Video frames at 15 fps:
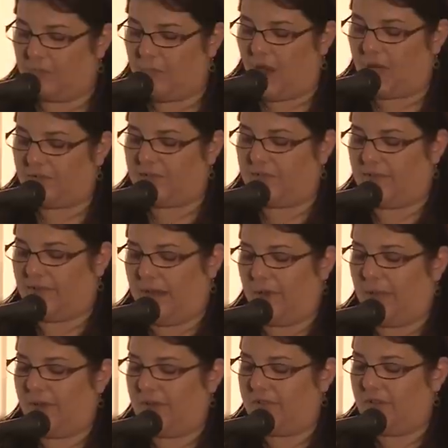Moss's
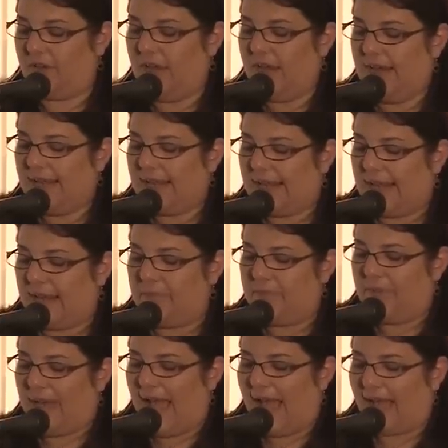language, came
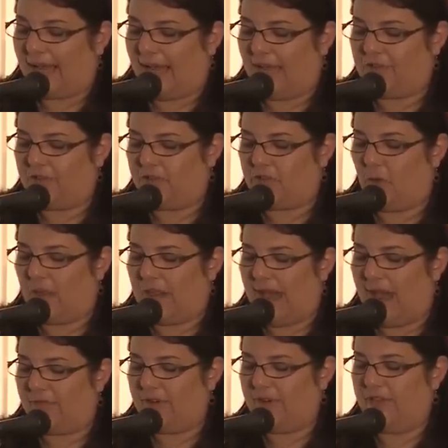back and stole
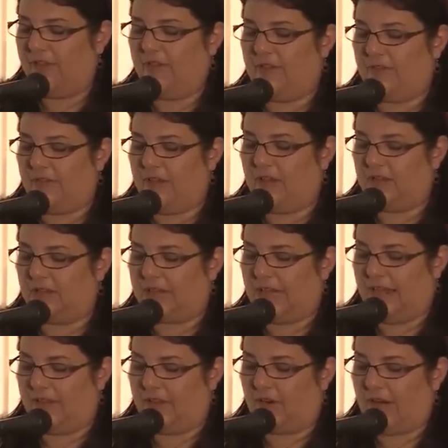everything that they could
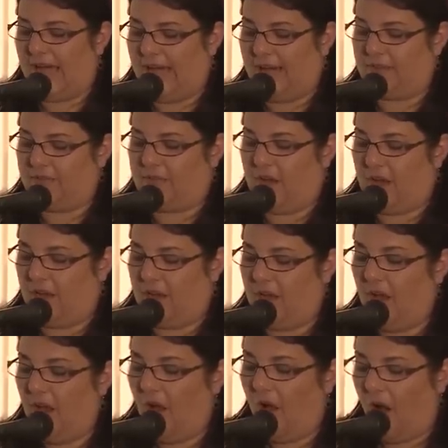lay their hands on,
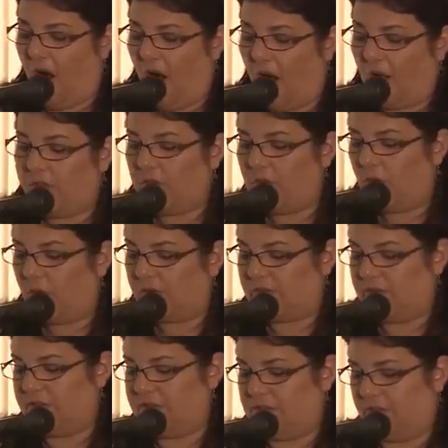all the gold
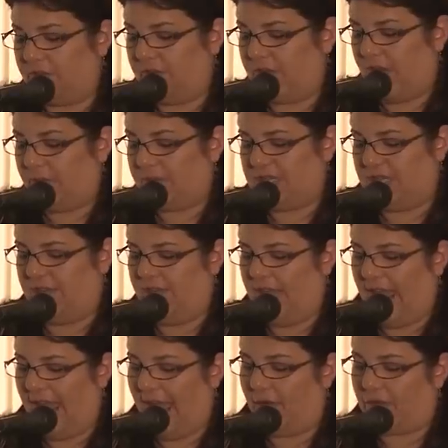and silver that was in the
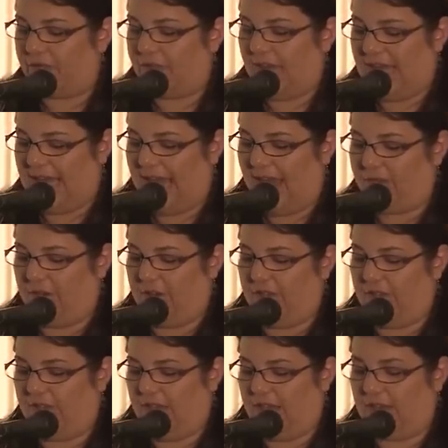house, and
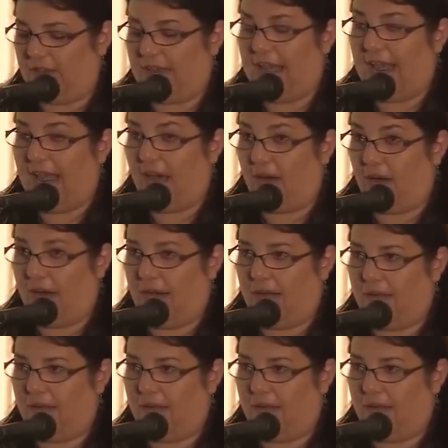everything they could carry.